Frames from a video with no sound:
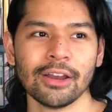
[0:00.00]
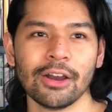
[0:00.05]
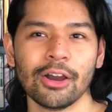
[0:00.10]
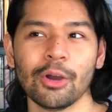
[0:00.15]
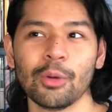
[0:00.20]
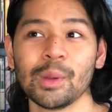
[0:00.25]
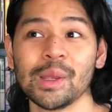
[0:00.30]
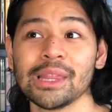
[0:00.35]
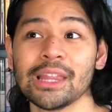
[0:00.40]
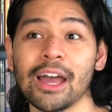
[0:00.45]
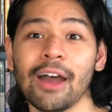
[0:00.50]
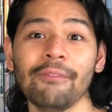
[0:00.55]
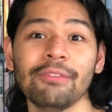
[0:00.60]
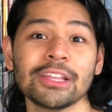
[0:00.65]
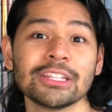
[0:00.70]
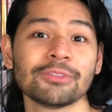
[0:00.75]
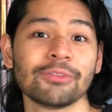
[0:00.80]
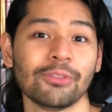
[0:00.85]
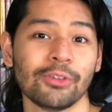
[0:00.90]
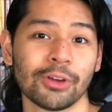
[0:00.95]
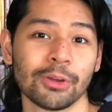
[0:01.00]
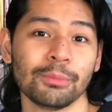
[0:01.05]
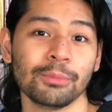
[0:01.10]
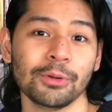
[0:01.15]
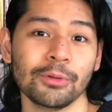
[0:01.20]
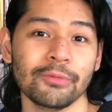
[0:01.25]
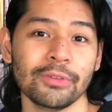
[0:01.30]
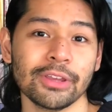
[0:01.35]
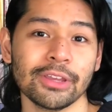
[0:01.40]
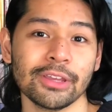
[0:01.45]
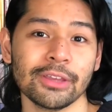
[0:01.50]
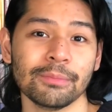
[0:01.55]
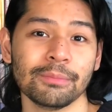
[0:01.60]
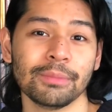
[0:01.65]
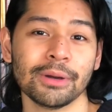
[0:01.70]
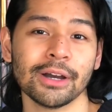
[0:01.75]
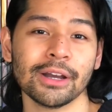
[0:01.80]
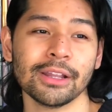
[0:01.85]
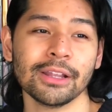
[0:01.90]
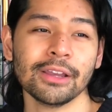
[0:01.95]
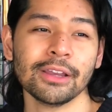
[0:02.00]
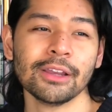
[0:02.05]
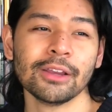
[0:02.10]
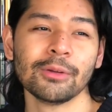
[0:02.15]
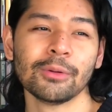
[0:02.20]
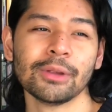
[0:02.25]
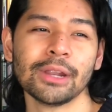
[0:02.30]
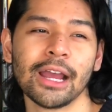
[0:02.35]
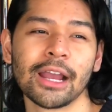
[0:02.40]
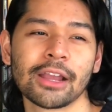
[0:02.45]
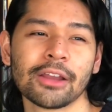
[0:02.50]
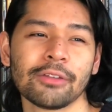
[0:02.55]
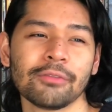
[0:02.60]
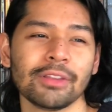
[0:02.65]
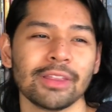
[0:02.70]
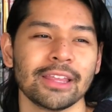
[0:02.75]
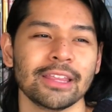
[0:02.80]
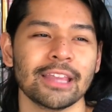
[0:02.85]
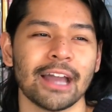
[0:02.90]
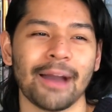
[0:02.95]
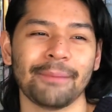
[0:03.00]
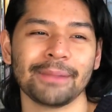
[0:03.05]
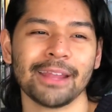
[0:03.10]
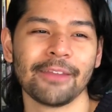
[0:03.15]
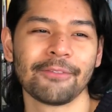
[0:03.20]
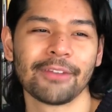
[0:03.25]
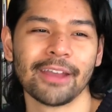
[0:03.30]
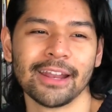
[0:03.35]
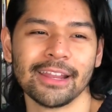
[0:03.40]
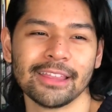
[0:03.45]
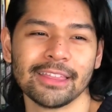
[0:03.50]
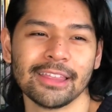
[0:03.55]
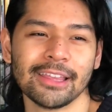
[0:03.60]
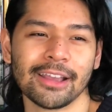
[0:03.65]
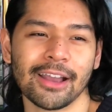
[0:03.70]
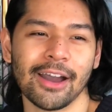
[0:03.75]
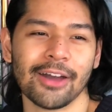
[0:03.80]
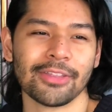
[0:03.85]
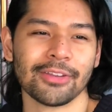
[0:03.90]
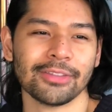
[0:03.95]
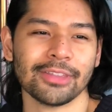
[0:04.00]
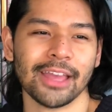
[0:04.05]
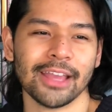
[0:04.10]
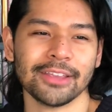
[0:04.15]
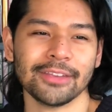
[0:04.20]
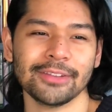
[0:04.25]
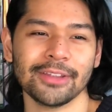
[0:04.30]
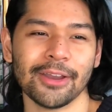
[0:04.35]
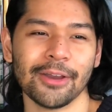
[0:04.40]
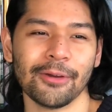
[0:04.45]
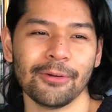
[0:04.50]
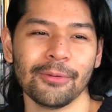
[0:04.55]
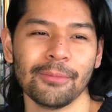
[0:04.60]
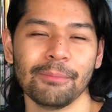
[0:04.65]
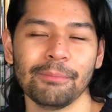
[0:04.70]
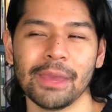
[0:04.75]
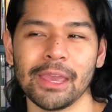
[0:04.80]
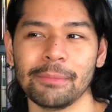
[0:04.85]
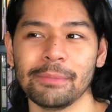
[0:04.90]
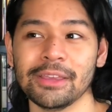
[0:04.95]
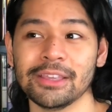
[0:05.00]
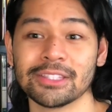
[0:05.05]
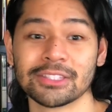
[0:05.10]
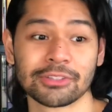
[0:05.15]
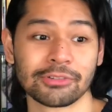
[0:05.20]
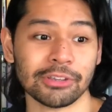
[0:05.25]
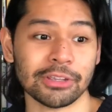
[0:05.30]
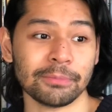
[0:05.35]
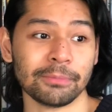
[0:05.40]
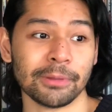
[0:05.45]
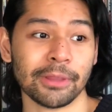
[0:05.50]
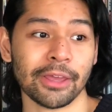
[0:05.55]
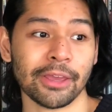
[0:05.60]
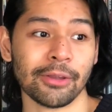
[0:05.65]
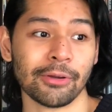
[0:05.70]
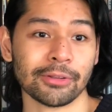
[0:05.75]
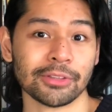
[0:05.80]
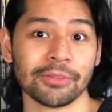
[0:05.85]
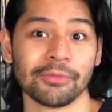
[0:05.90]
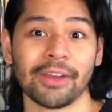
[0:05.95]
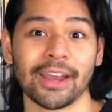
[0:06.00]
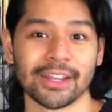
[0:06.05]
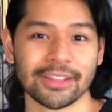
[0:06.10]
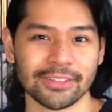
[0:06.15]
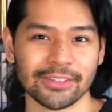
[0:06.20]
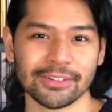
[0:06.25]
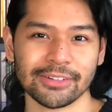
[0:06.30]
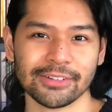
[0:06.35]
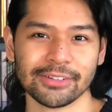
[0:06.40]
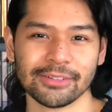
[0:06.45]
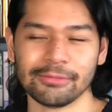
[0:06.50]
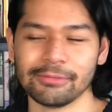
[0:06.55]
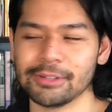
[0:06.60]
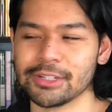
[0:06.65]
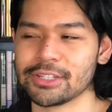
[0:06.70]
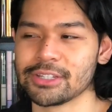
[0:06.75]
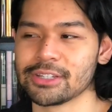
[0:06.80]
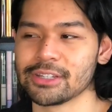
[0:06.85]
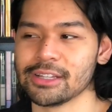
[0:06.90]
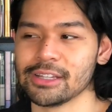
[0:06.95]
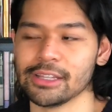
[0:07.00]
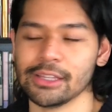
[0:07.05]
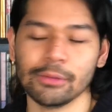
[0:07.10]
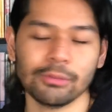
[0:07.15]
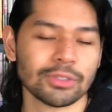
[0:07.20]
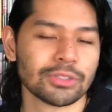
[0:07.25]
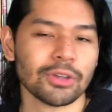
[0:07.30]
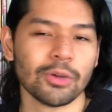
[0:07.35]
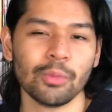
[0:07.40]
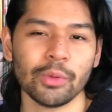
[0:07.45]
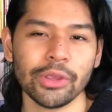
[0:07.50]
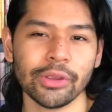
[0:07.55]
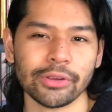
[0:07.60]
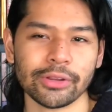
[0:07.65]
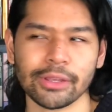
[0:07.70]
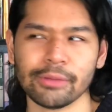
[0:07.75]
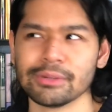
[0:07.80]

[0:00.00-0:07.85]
oh, we love this foreign movie, but we're not going to really nominate for anything other than, you know, maybe screenplay or director, which it was so weird.